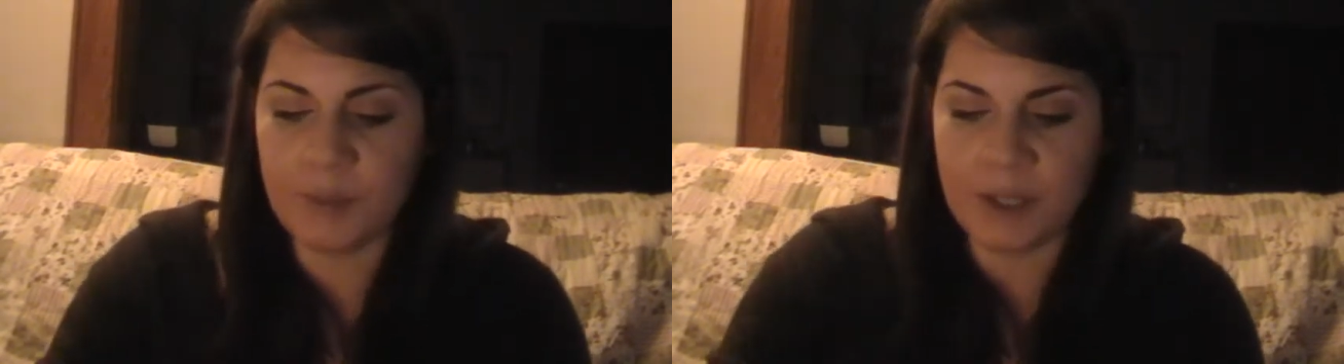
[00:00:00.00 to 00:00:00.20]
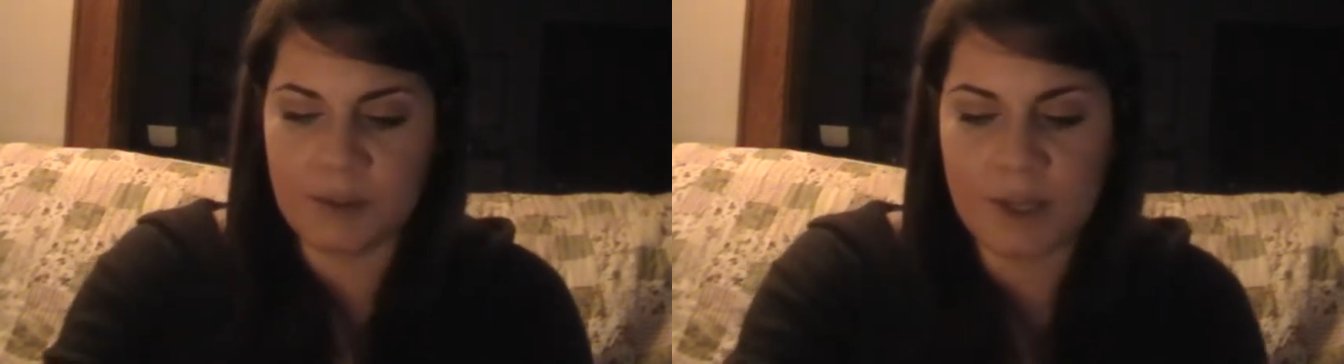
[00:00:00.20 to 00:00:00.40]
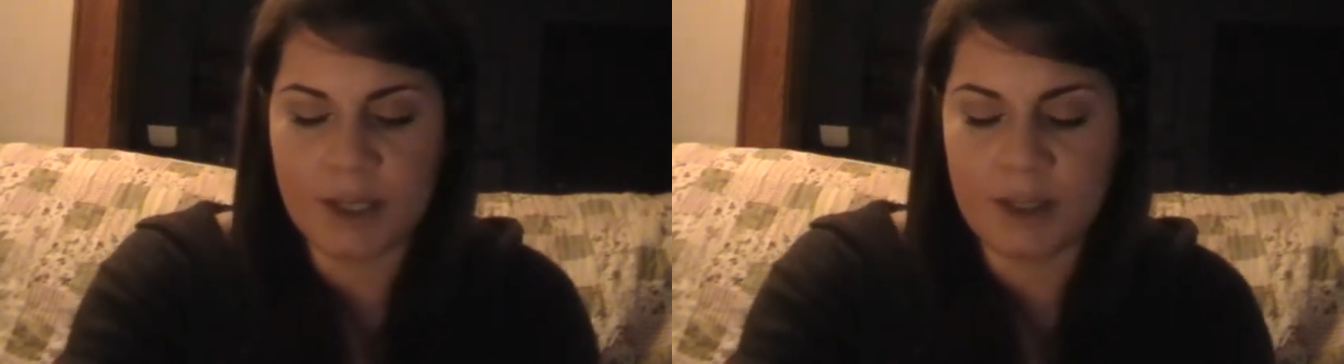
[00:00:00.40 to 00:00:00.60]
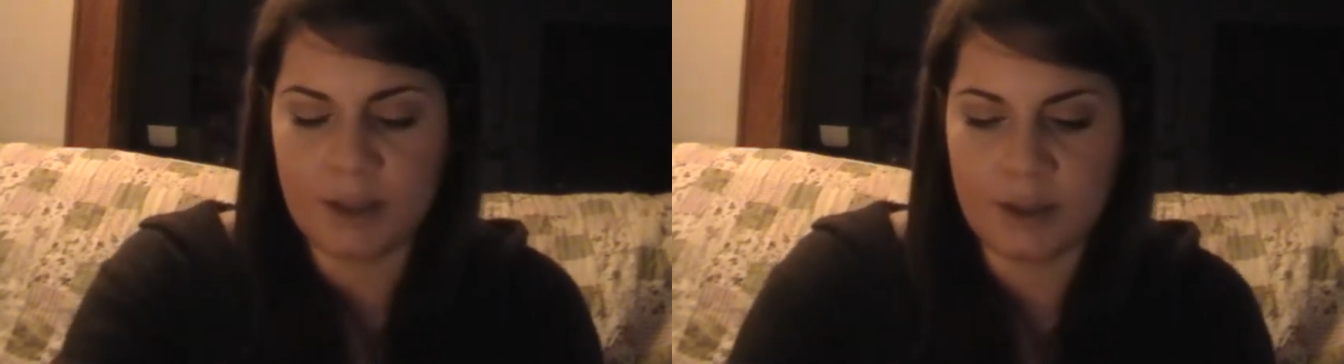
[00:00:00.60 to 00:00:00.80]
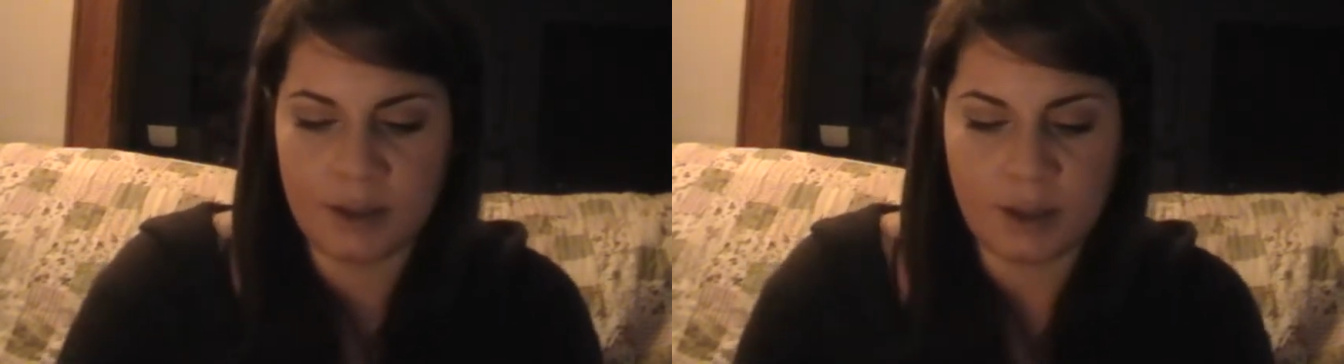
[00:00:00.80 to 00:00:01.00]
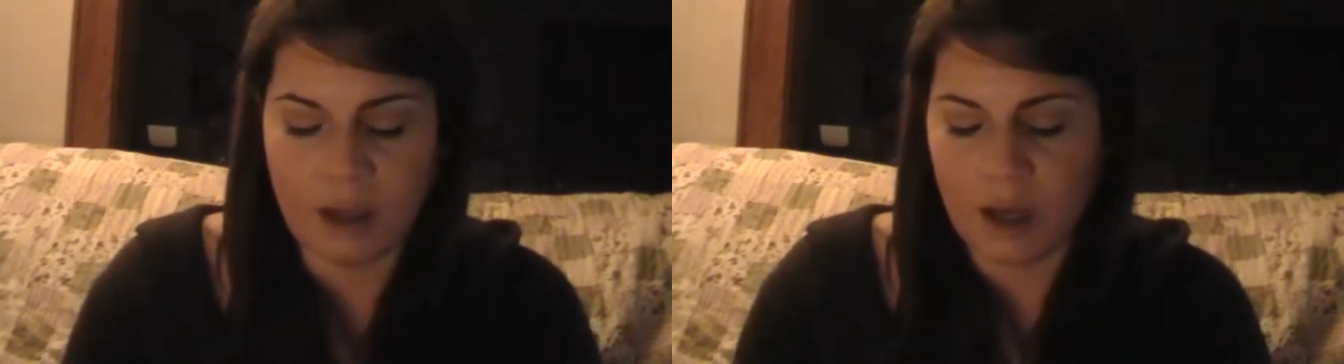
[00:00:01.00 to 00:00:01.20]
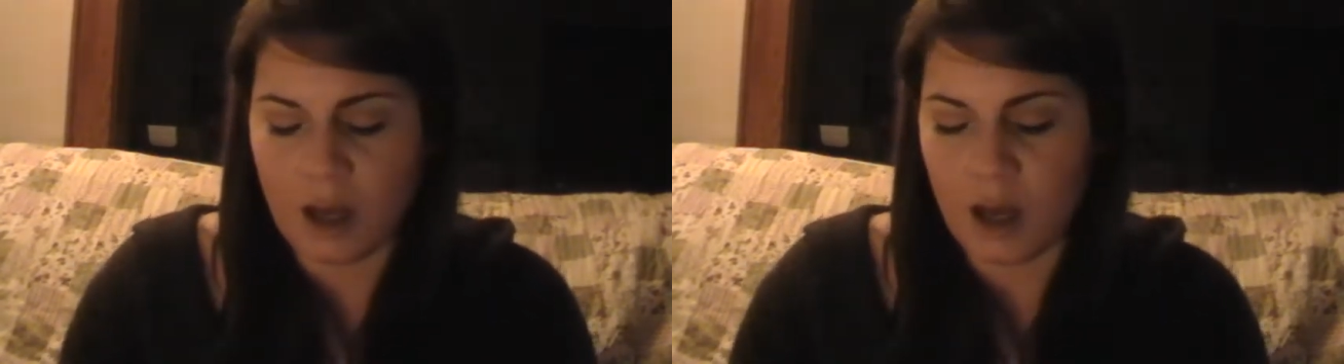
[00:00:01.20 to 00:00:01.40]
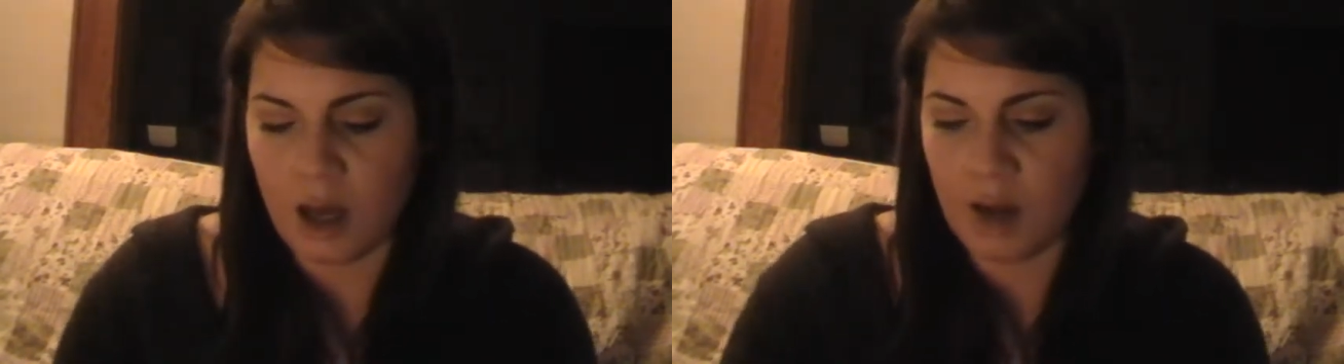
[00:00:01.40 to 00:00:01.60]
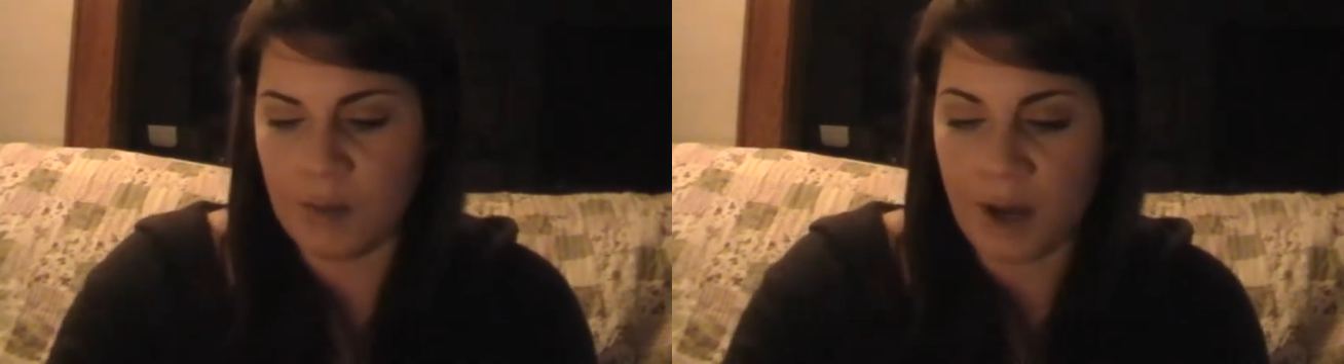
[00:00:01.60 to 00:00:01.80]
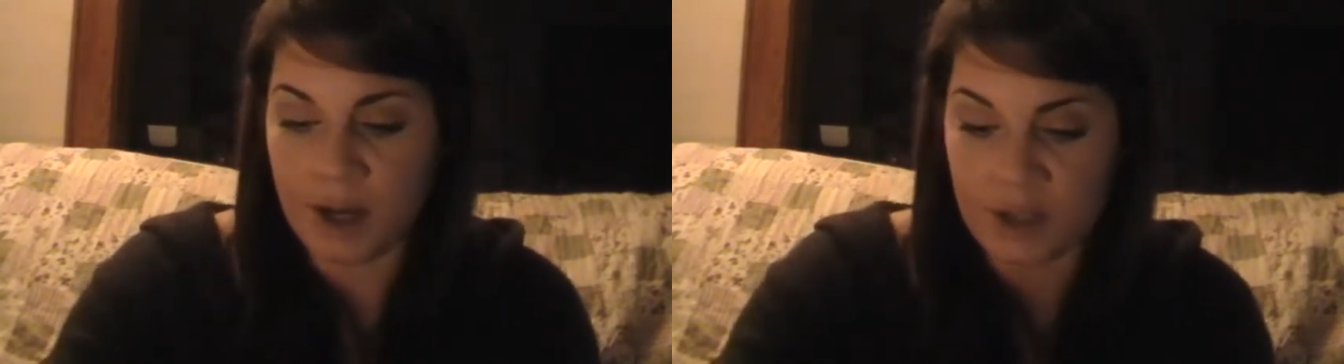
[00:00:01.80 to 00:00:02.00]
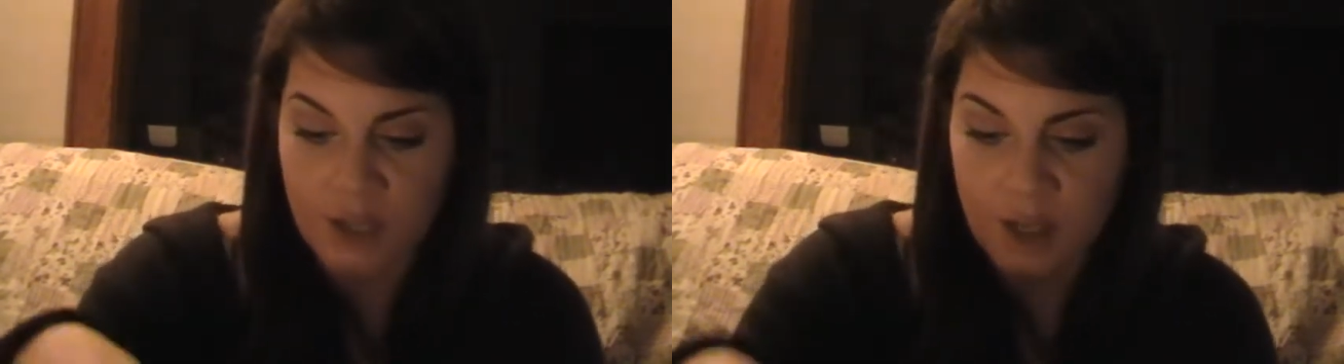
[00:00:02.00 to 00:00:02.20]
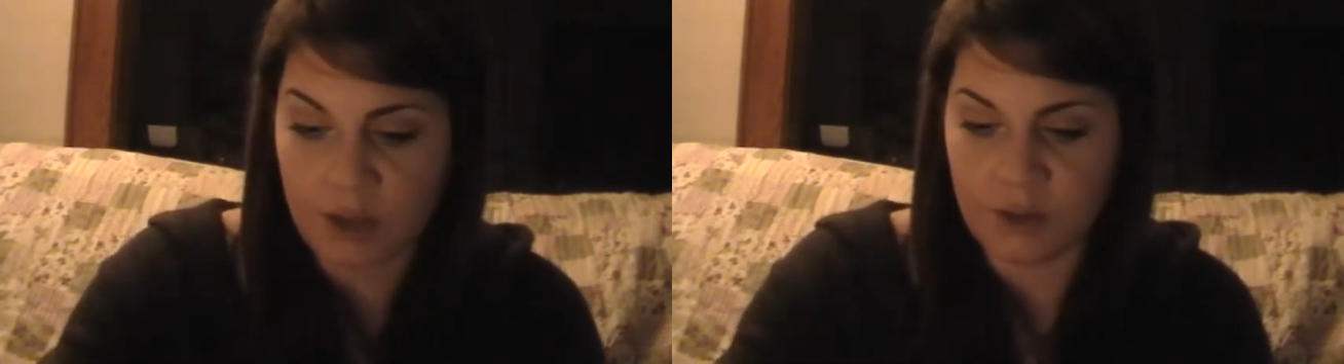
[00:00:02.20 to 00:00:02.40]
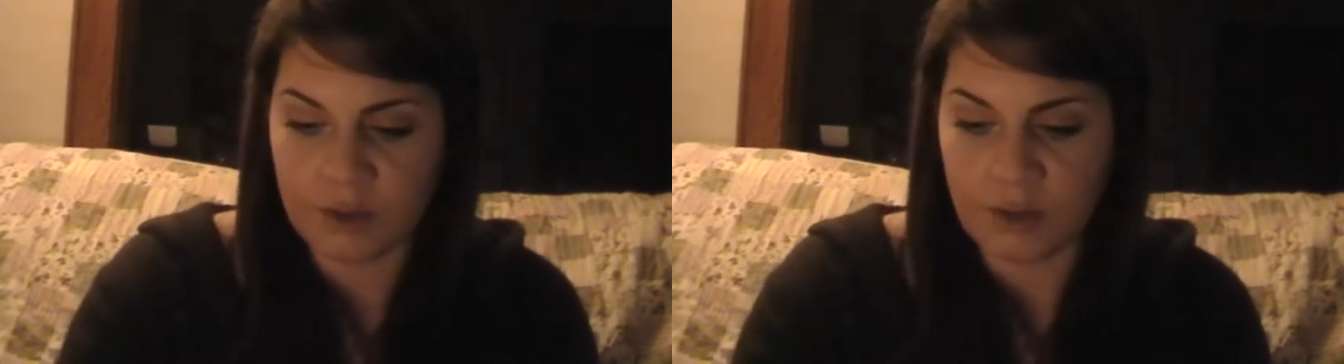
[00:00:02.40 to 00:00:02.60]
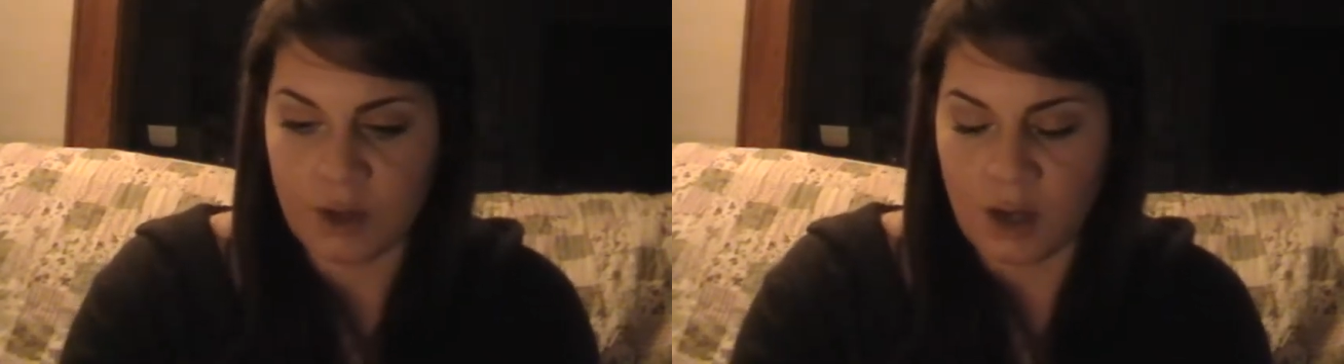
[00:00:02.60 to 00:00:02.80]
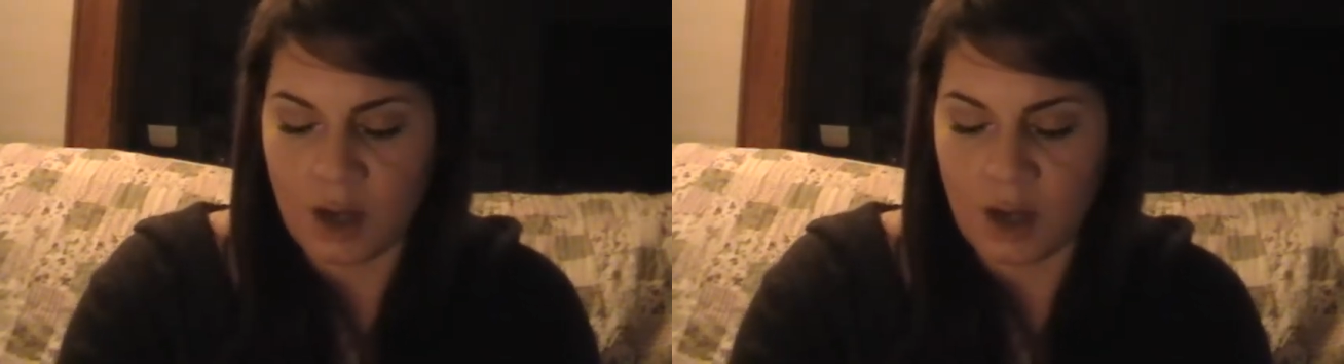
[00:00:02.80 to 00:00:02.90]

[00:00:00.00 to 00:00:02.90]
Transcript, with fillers: pigmented um, eyeshadows.